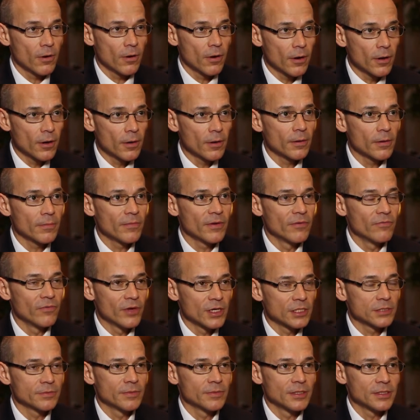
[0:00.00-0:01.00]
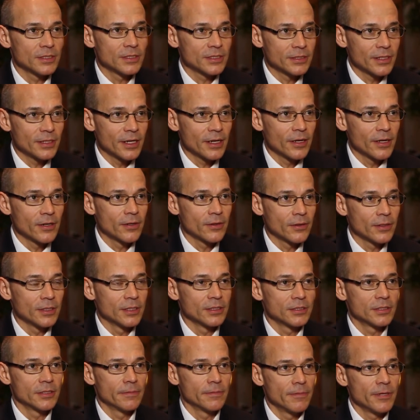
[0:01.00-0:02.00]
our investment
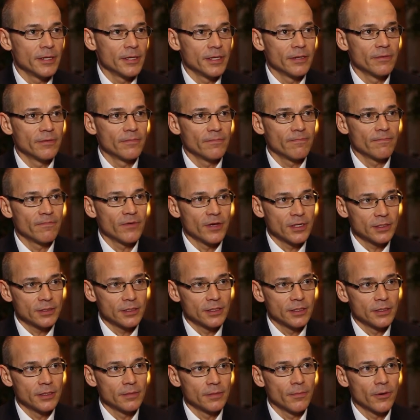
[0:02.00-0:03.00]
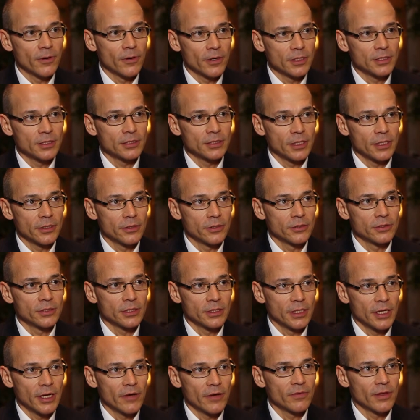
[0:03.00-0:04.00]
style is to be invested in the market
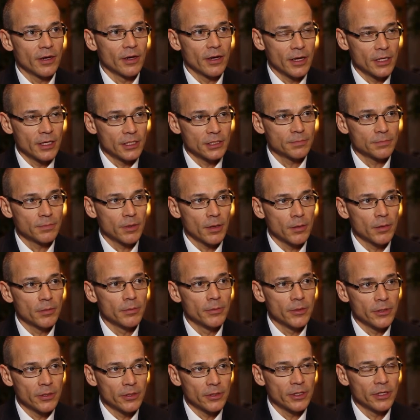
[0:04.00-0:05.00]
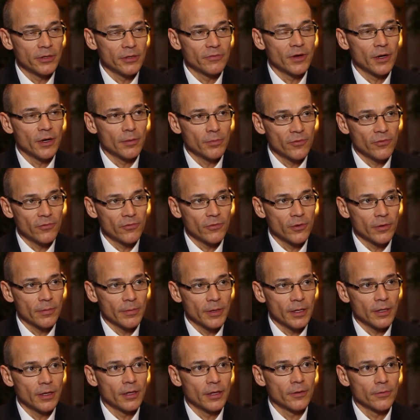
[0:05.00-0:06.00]
sectors that have the highest probability of
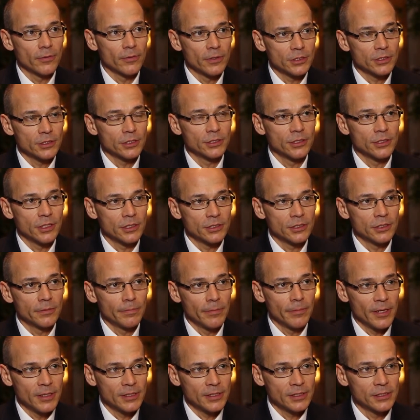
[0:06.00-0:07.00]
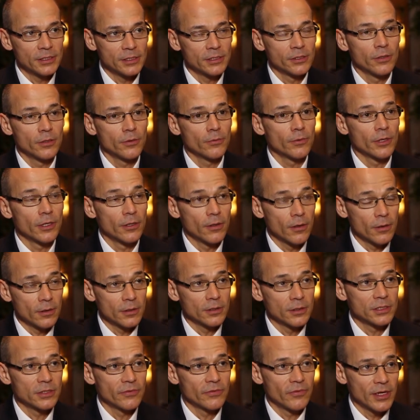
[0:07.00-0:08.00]
outperforming on a risk-adjusted basis,
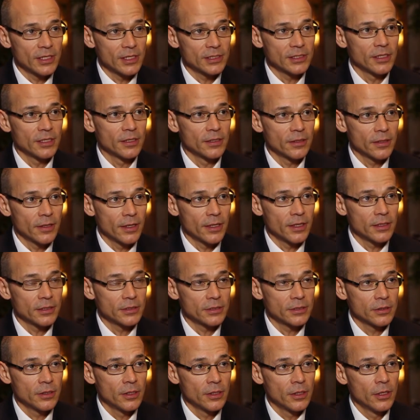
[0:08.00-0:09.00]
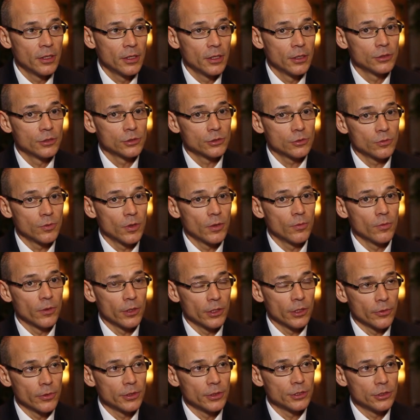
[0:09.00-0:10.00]
regardless of asset class. So
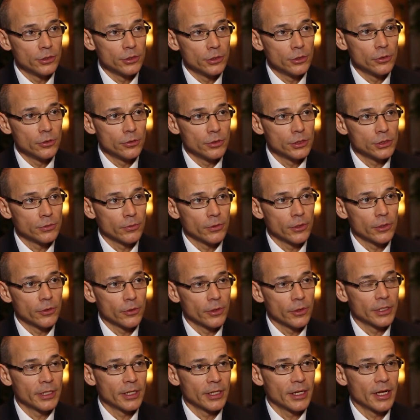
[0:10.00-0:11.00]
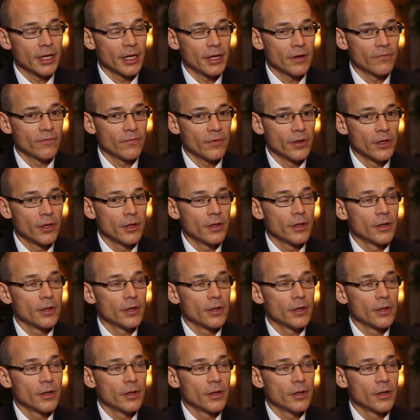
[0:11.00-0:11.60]
what we're going to do is we're going to have